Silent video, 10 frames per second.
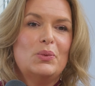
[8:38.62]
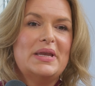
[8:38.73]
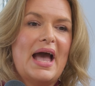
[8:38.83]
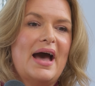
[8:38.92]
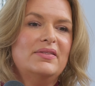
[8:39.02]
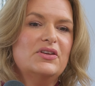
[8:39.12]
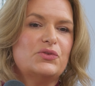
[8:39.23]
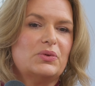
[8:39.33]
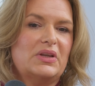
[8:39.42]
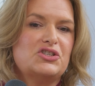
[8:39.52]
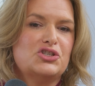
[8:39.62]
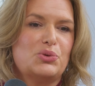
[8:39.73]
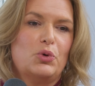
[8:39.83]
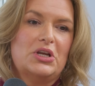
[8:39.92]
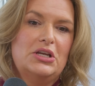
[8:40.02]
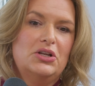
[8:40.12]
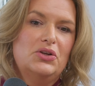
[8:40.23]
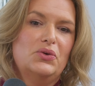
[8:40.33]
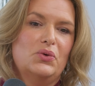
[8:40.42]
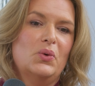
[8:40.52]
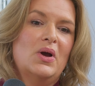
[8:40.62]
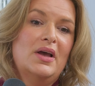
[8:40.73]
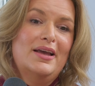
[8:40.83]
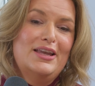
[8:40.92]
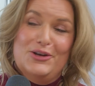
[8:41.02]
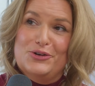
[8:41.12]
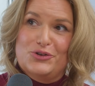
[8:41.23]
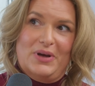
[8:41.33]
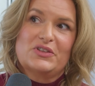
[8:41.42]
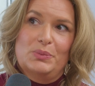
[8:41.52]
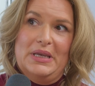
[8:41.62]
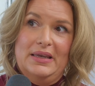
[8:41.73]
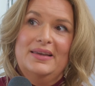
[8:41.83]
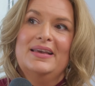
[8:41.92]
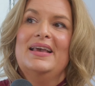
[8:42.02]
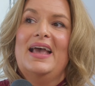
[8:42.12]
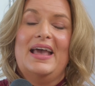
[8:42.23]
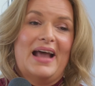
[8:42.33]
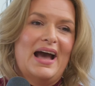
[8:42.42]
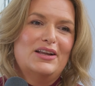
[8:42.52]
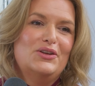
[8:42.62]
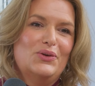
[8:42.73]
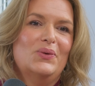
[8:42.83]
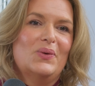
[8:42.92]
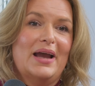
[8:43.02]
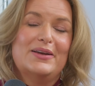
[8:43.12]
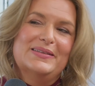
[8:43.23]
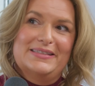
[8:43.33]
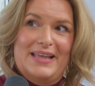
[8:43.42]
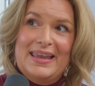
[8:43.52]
We had this relationship where he knew he could trust me, and I knew I could say